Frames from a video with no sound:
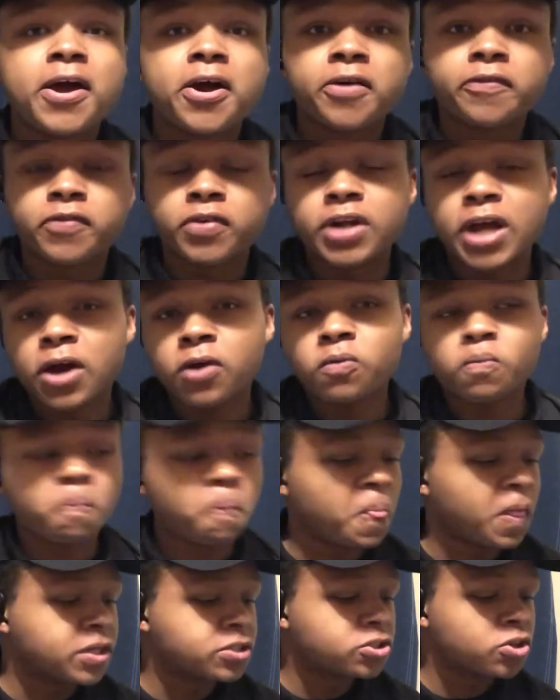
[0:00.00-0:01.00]
For now,
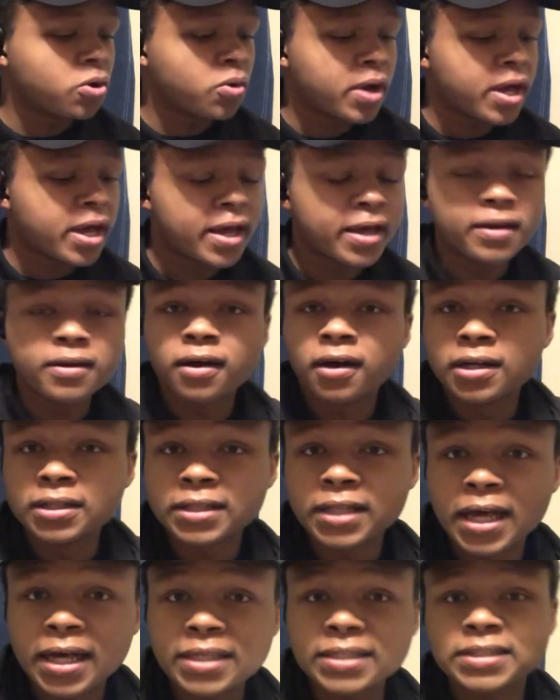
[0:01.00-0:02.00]
let's go ahead and
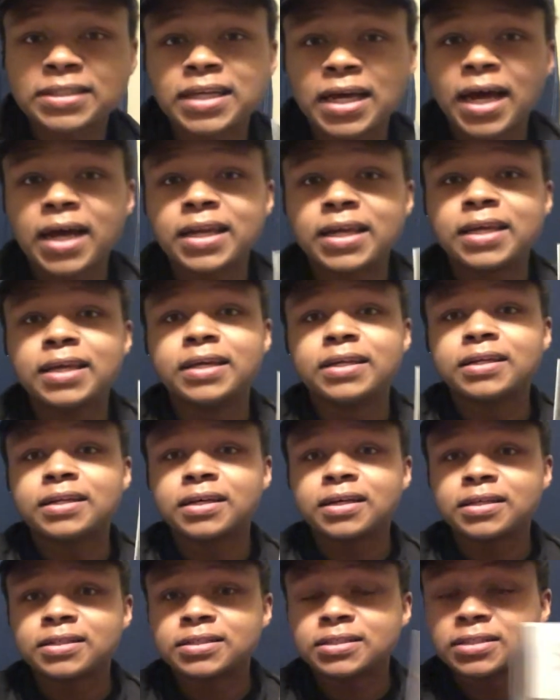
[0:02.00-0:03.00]
unlock Scotty
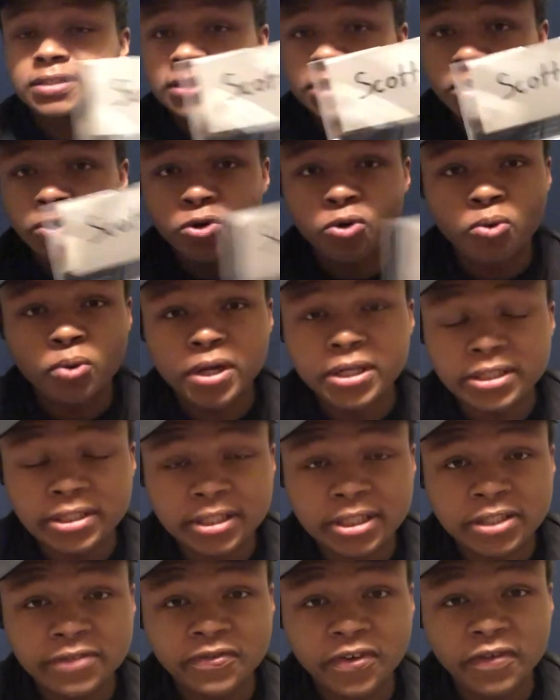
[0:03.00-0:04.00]
and see who wins
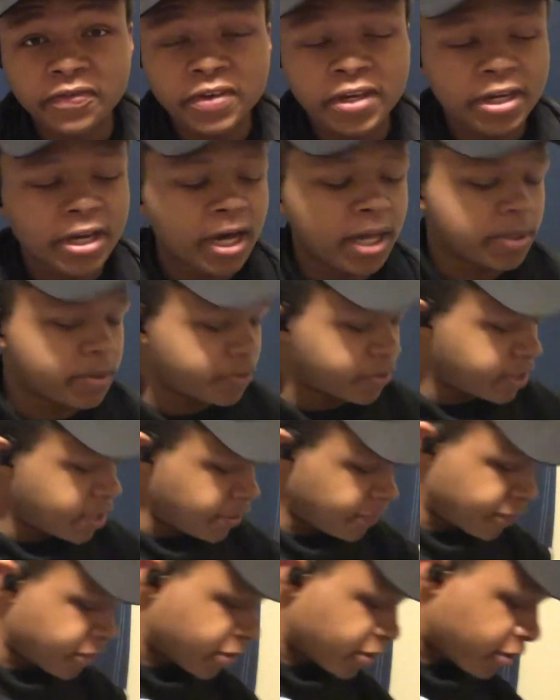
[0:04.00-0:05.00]
this $50
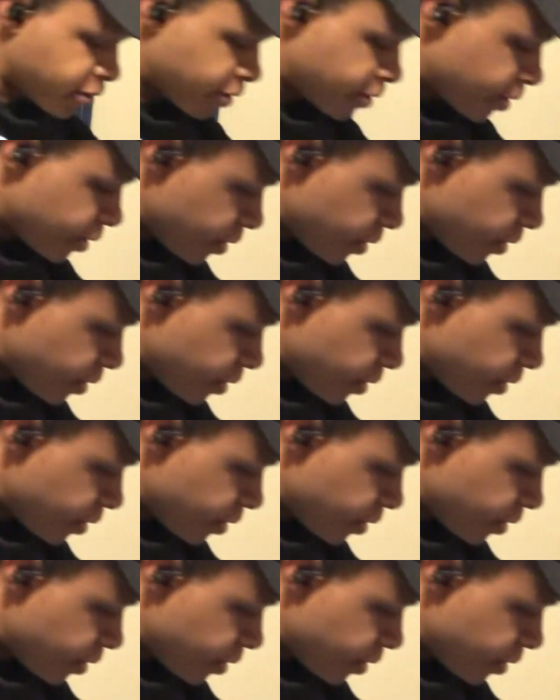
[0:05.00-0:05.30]
gift card.